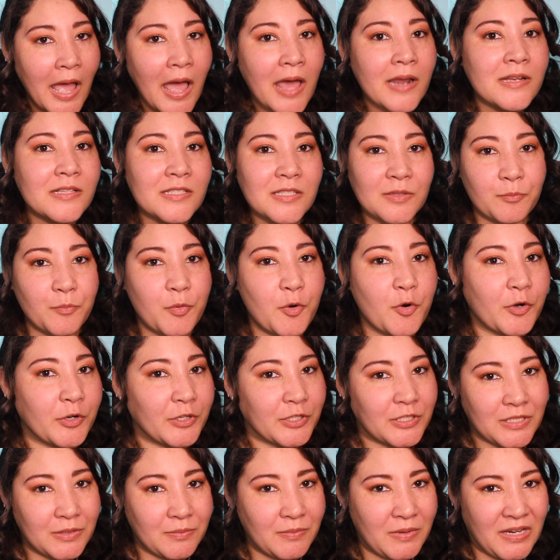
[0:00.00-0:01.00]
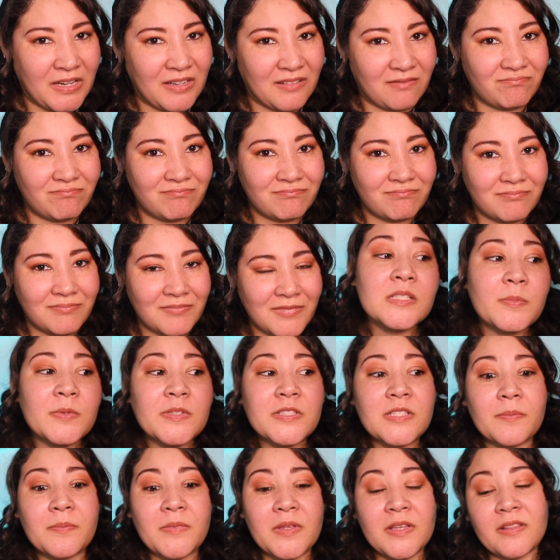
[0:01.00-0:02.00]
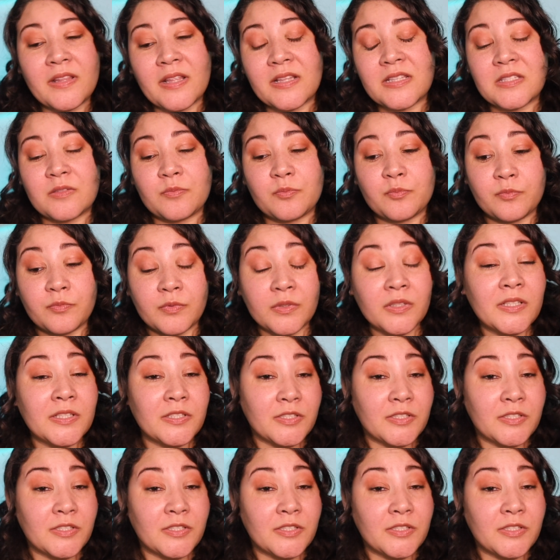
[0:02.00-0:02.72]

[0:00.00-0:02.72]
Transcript: that is important to me. That has been something that's